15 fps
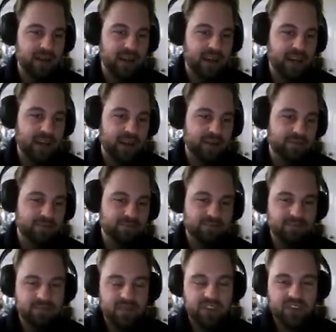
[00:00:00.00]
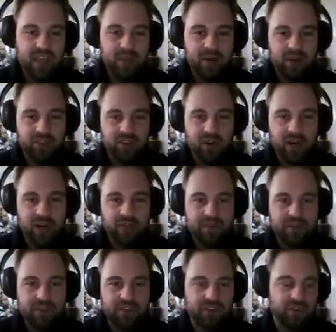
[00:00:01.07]
And this game also
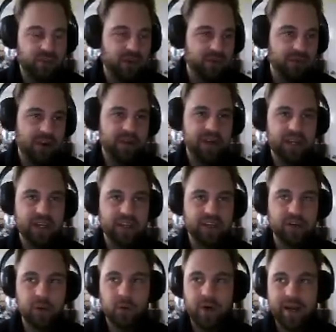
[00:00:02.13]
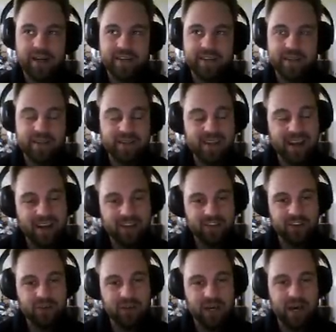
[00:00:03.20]
offers a very quaint, not
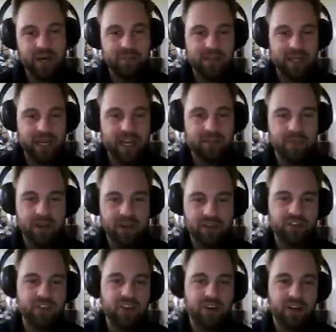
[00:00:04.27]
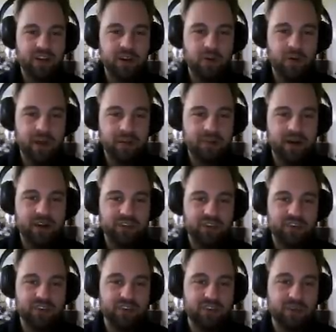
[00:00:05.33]
too complicated, but still annoying
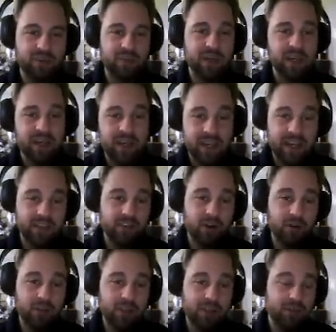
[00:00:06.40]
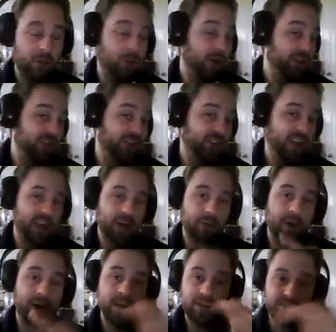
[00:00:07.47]
puzzle system. And don't think for 1 second
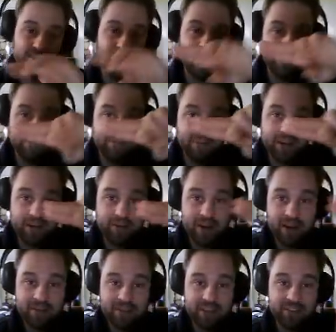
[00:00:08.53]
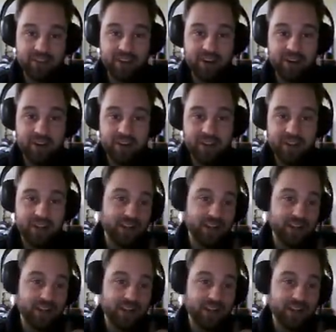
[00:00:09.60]
while you're trying to figure out this little,